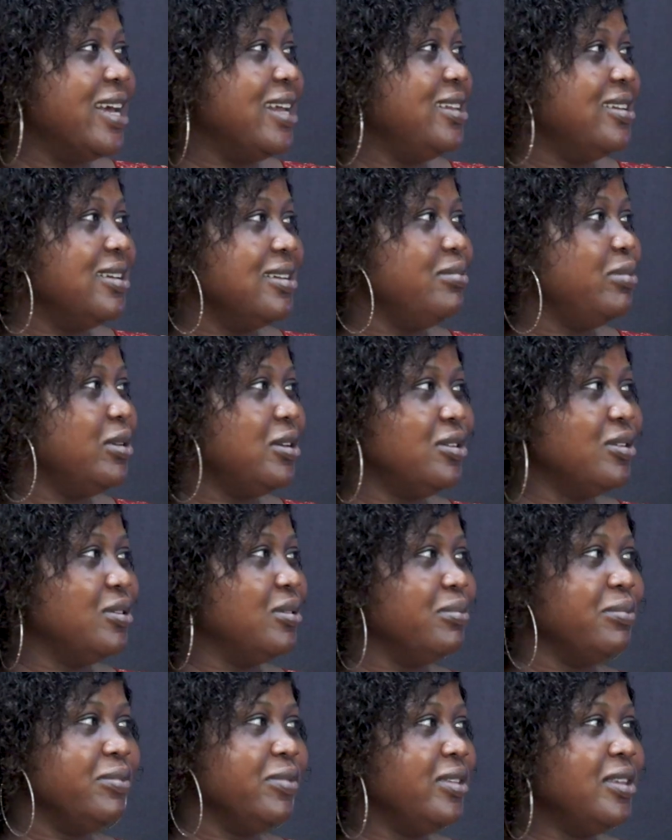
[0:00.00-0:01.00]
and then
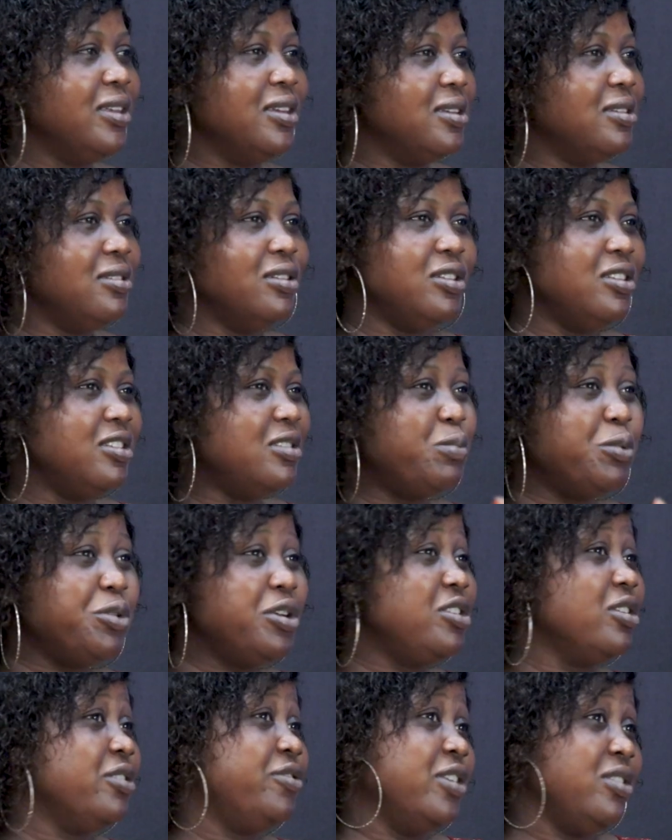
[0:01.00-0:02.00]
become. So the spirit of